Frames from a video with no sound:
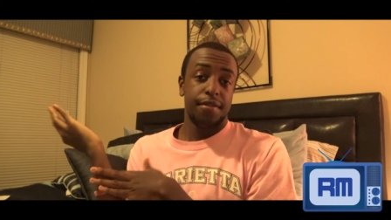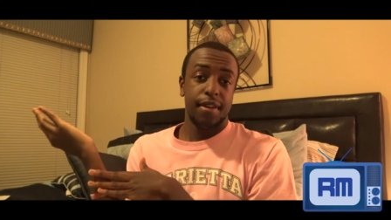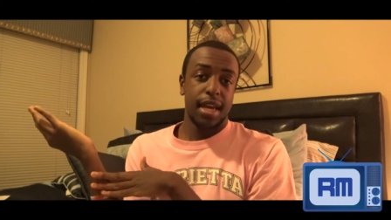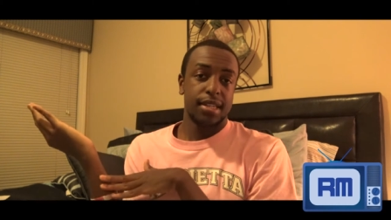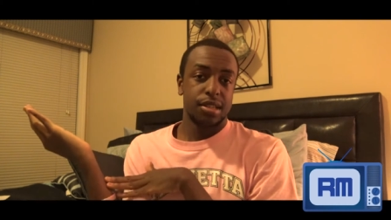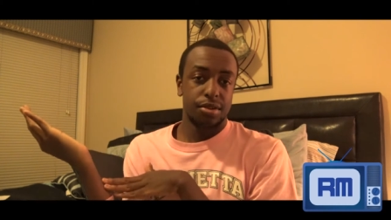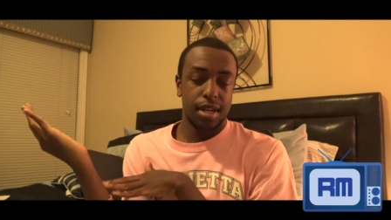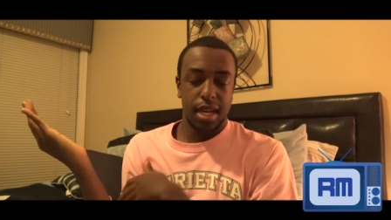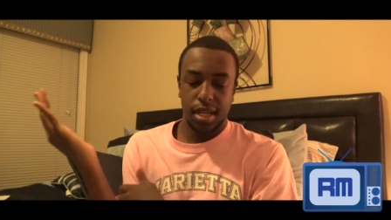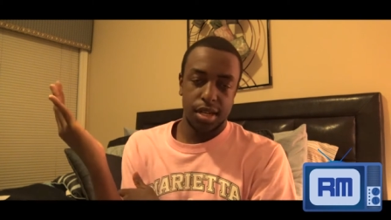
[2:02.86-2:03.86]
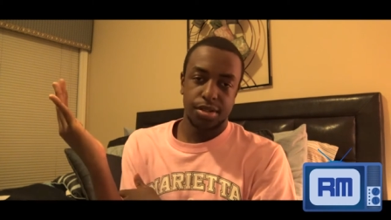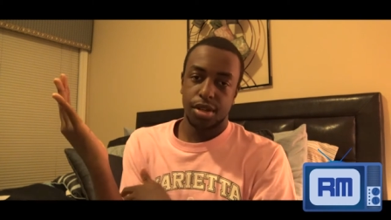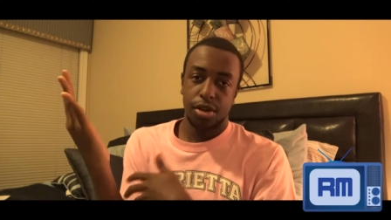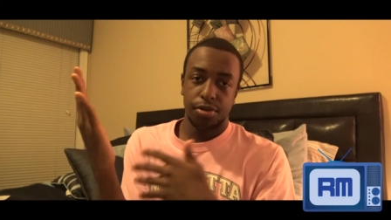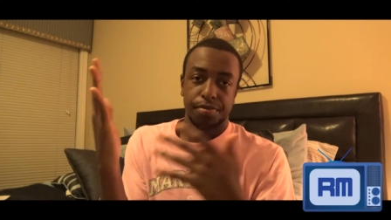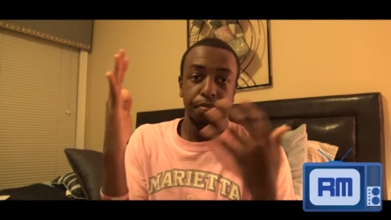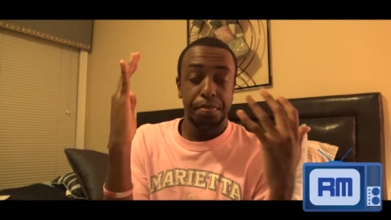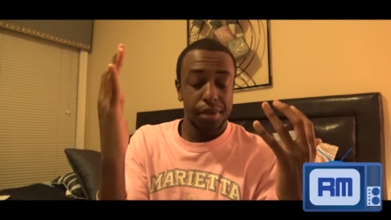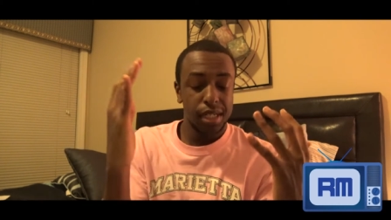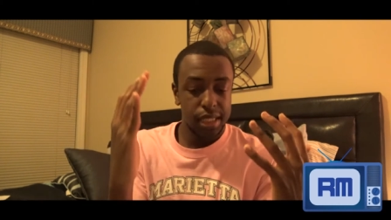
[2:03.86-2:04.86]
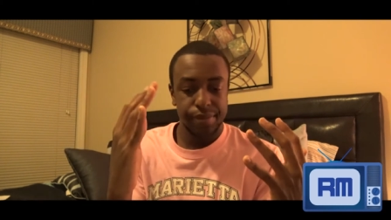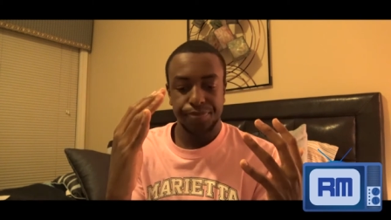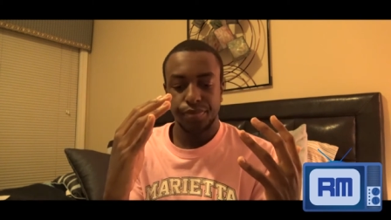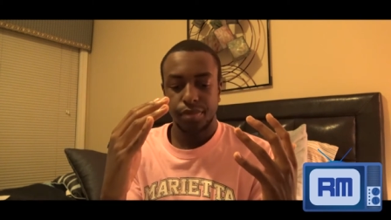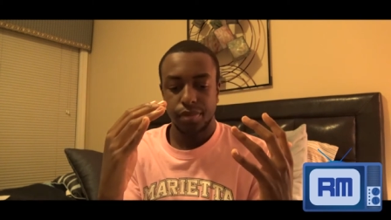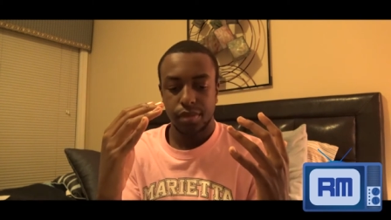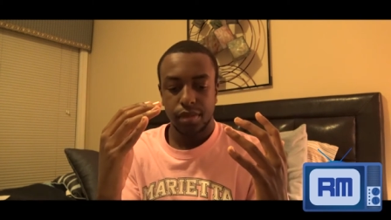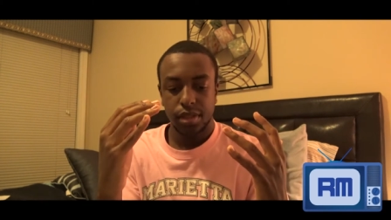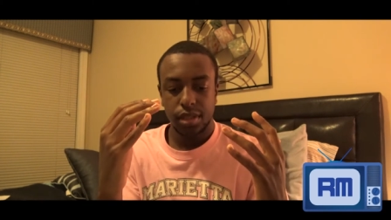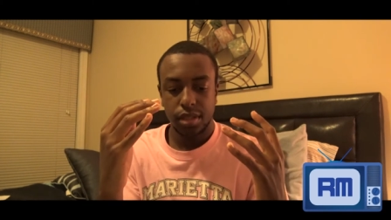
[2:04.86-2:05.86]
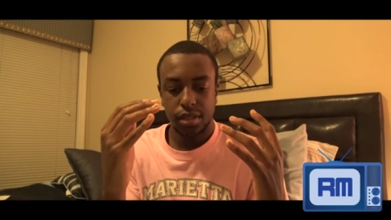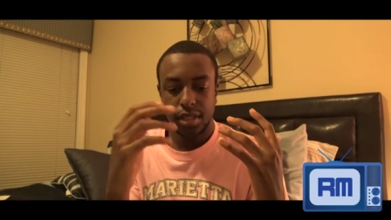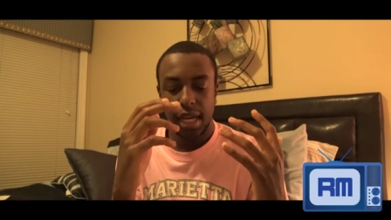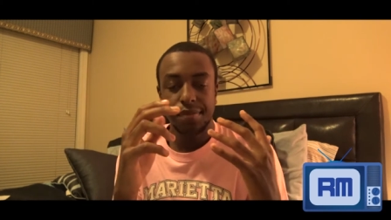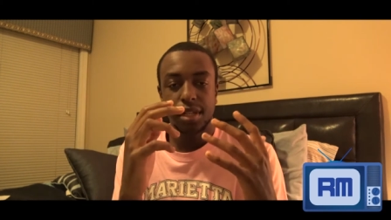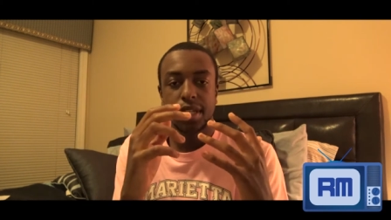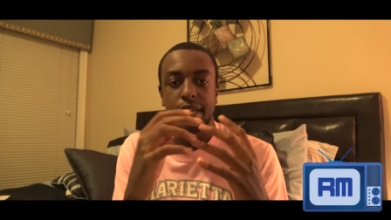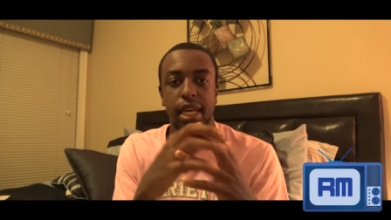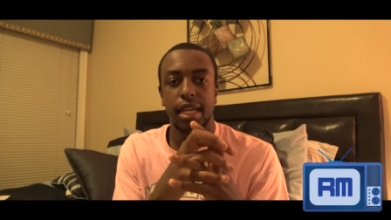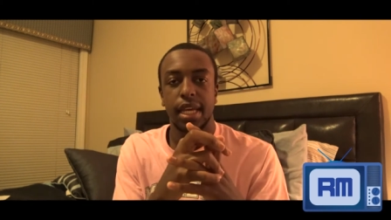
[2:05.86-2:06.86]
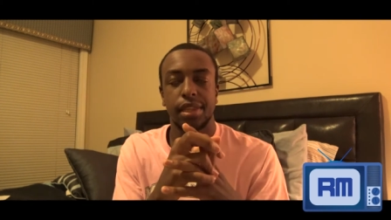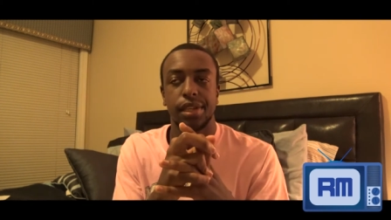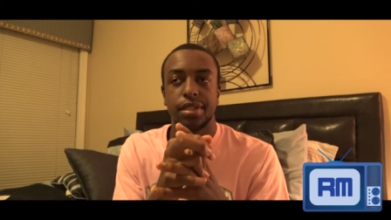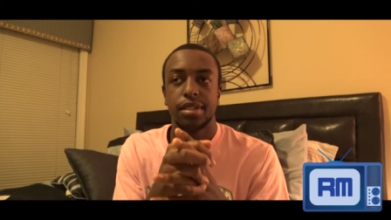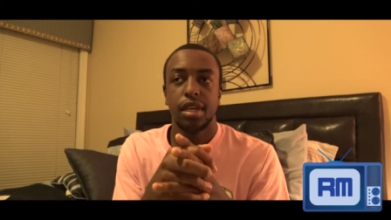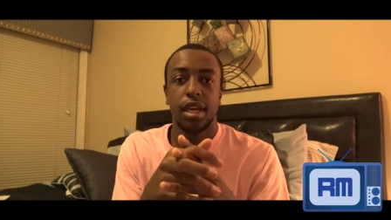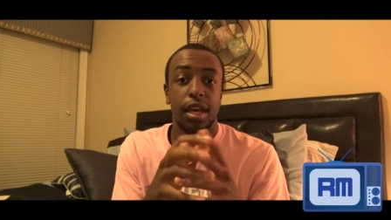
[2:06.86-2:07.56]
fiasco nine years ago. But you have to look at it like this.